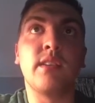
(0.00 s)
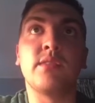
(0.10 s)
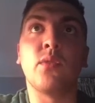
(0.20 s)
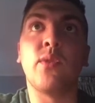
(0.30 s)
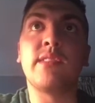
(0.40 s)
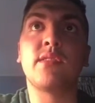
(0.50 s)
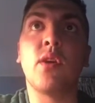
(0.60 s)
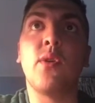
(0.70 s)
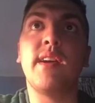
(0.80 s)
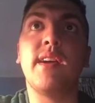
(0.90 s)
So let's
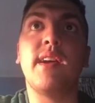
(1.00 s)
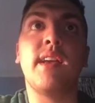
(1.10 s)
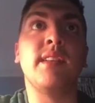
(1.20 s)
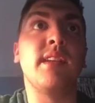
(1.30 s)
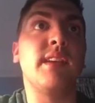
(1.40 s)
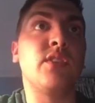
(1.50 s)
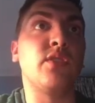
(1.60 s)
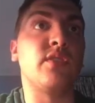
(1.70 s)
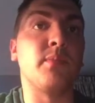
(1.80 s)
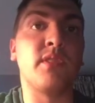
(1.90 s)
go
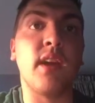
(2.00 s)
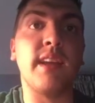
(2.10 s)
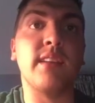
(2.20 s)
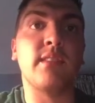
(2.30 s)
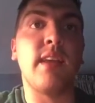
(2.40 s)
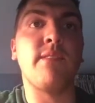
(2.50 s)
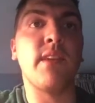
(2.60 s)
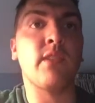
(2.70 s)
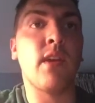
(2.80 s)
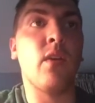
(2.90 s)
into some studies and
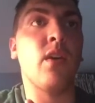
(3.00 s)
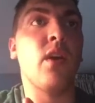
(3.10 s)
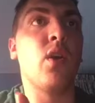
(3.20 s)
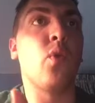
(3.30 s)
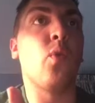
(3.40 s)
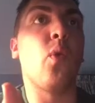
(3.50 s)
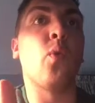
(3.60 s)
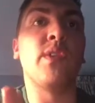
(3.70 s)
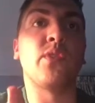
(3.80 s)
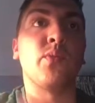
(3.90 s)
figure out
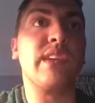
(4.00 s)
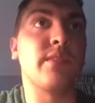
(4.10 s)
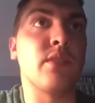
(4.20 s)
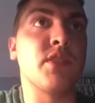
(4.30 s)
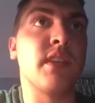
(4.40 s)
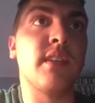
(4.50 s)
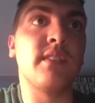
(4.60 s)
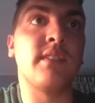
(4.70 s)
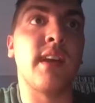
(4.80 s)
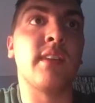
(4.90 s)
what the research
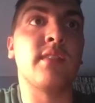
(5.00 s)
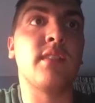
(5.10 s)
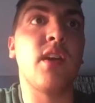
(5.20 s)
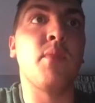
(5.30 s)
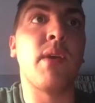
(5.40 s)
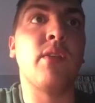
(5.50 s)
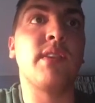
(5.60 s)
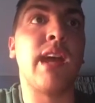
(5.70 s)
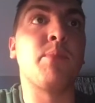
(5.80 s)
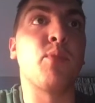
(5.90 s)
says about
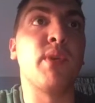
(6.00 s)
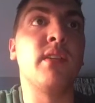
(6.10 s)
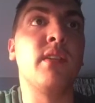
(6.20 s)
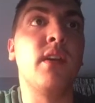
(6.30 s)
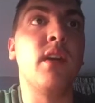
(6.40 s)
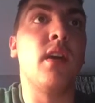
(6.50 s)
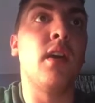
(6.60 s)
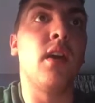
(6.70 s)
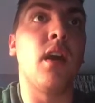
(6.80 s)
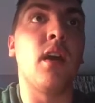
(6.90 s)
temperament.
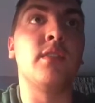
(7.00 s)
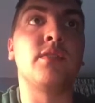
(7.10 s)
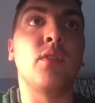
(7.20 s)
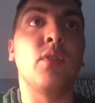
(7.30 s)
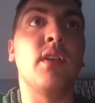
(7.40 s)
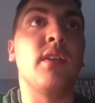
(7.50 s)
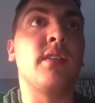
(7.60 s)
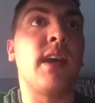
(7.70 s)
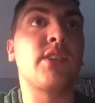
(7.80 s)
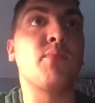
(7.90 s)
So
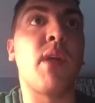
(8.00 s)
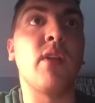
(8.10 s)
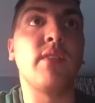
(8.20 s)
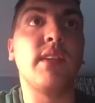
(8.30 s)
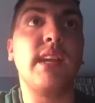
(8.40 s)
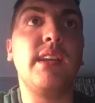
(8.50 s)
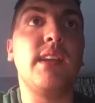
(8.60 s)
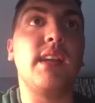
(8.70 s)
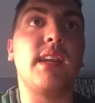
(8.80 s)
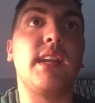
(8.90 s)
Dr. Martin
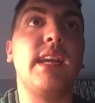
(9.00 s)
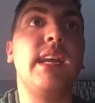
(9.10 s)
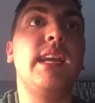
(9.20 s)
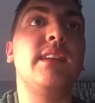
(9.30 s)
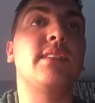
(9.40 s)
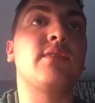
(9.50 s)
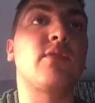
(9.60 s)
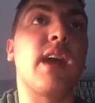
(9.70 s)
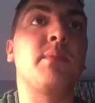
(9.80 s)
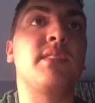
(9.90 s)
he
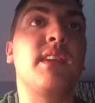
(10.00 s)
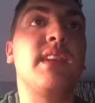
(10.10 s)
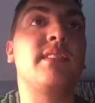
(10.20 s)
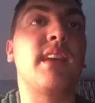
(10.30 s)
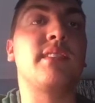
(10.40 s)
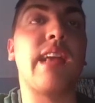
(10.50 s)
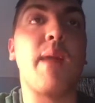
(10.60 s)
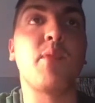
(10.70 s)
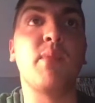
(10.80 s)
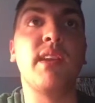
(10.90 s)
describes and he says
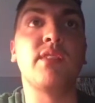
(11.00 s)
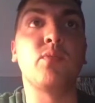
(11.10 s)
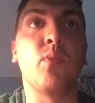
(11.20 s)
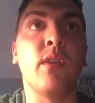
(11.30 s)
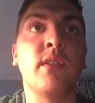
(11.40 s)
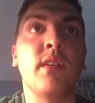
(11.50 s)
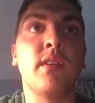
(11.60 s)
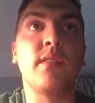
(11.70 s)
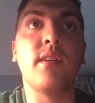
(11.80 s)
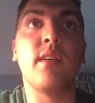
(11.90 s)
temperament is one
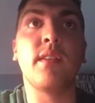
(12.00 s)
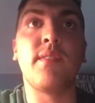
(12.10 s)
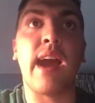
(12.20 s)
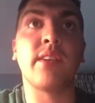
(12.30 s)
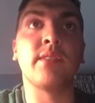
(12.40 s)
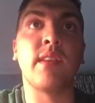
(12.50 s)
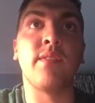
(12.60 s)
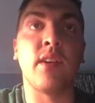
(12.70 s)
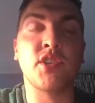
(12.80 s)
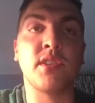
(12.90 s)
of the factors that
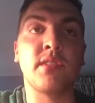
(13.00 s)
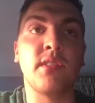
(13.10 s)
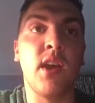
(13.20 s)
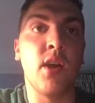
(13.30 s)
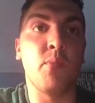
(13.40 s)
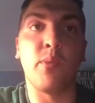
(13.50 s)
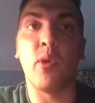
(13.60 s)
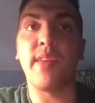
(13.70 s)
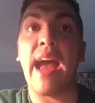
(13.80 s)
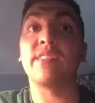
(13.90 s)
functions
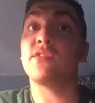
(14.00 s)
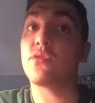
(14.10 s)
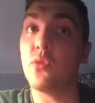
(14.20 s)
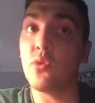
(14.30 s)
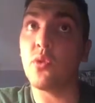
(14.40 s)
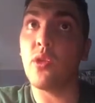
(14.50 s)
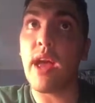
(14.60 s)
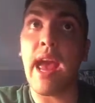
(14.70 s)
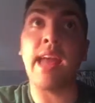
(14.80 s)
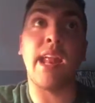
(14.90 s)
both at school
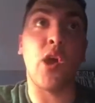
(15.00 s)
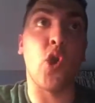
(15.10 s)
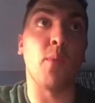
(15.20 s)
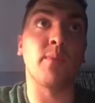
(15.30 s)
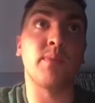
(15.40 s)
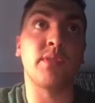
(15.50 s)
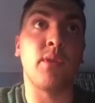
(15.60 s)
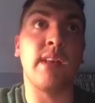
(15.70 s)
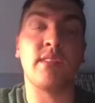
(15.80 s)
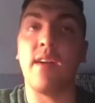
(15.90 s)
and at home. So
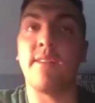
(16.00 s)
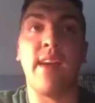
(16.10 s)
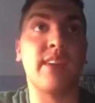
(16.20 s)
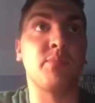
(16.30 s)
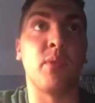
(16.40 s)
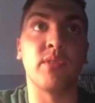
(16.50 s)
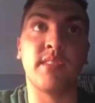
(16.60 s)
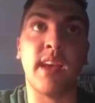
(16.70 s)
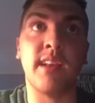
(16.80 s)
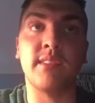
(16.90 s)
it affects both
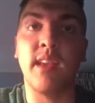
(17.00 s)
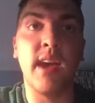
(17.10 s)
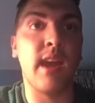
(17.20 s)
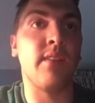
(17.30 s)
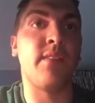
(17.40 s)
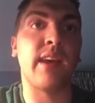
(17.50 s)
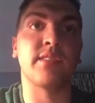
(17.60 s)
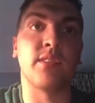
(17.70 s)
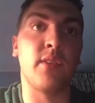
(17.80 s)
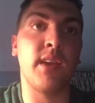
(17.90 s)
settings. It affects
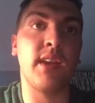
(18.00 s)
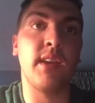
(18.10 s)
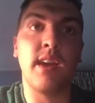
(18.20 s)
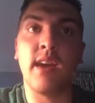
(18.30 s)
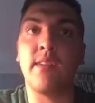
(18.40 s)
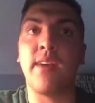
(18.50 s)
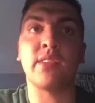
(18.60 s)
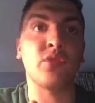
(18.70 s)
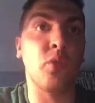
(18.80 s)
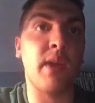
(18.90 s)
learning, it
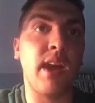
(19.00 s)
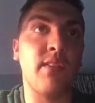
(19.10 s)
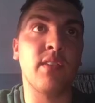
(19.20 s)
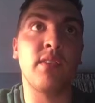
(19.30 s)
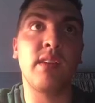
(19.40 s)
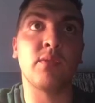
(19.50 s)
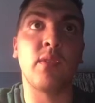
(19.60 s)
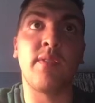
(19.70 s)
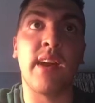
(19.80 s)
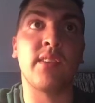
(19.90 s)
affects school behavior, it's going
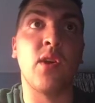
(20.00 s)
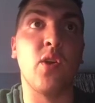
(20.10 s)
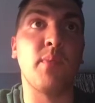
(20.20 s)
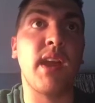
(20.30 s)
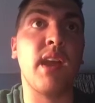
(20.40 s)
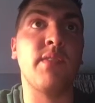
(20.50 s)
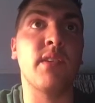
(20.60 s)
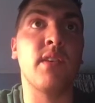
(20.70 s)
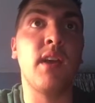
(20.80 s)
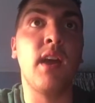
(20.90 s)
to affect home
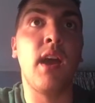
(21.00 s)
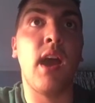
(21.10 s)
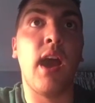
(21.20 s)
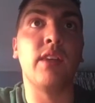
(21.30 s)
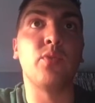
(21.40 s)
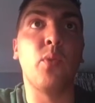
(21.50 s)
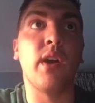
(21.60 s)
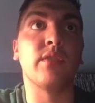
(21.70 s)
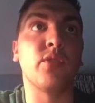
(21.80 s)
behavior as well.